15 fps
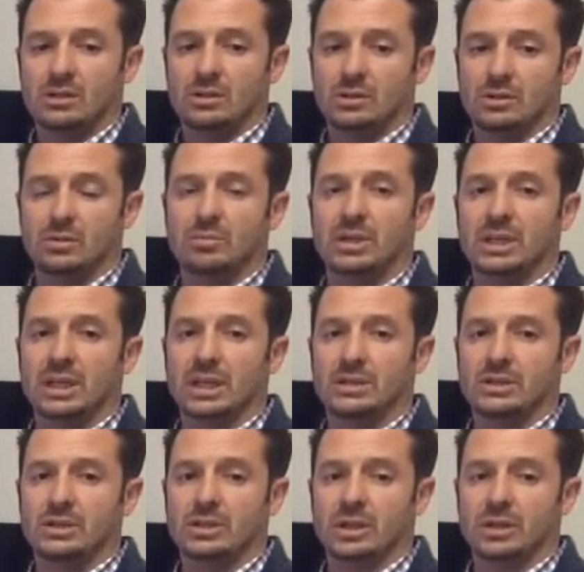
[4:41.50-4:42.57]
to compete
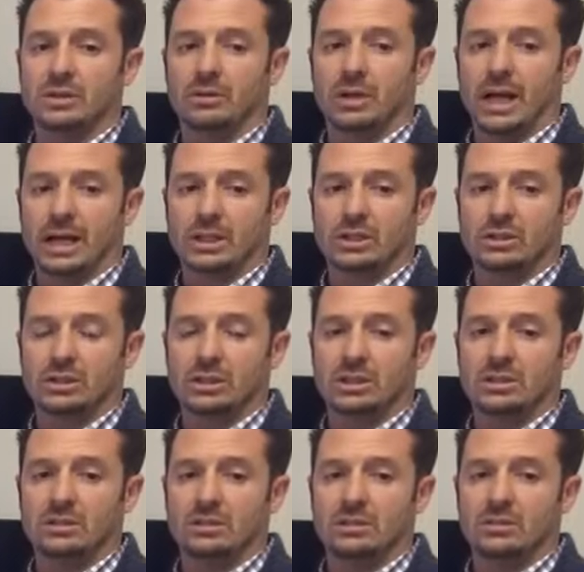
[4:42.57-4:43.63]
against each other and actually